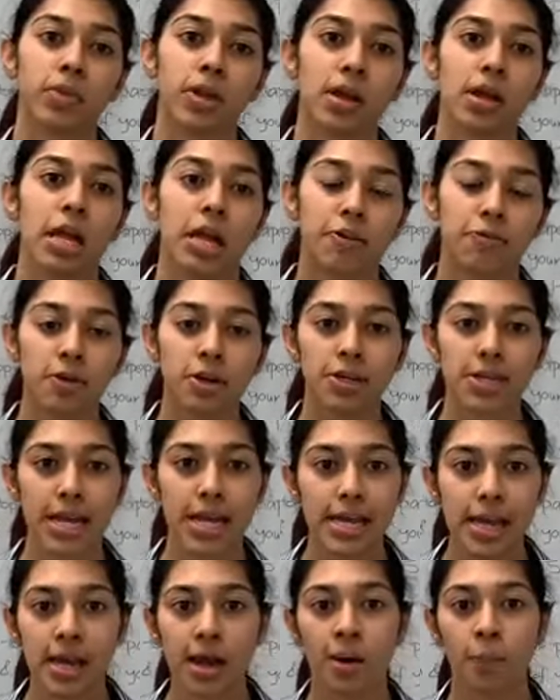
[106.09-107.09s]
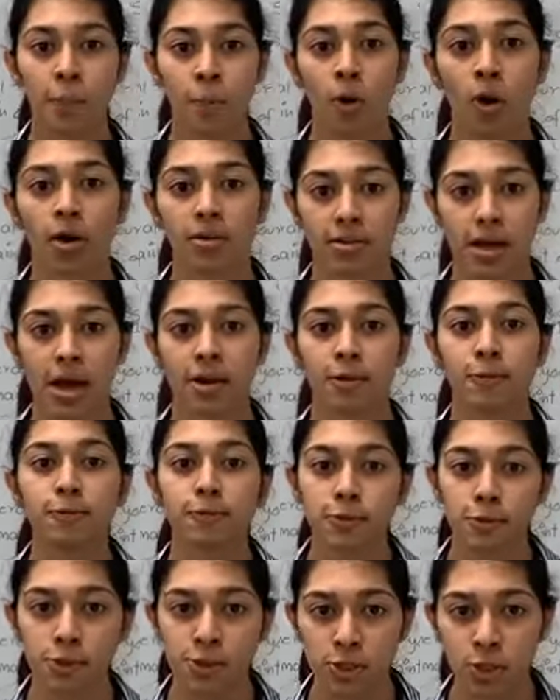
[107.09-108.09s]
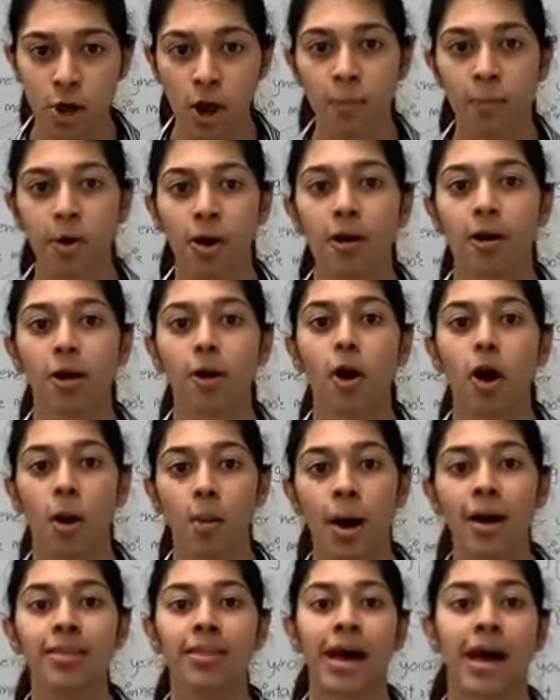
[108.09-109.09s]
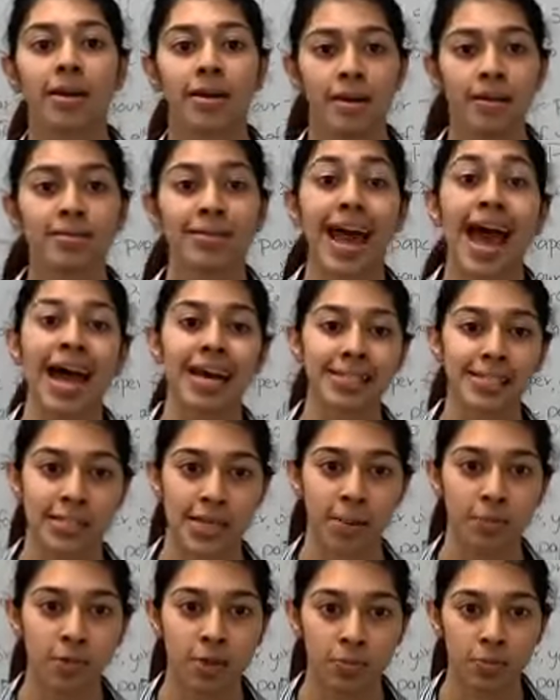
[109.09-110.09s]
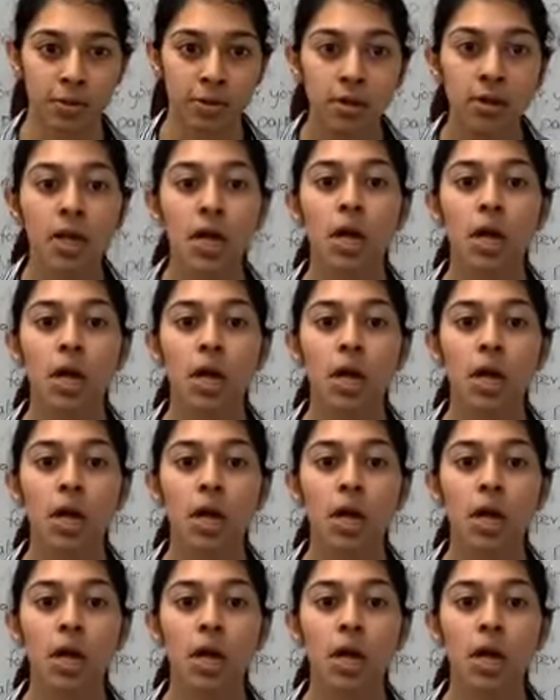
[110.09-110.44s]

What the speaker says: If you're taking a pause at a full stop or a comma, that is acceptable.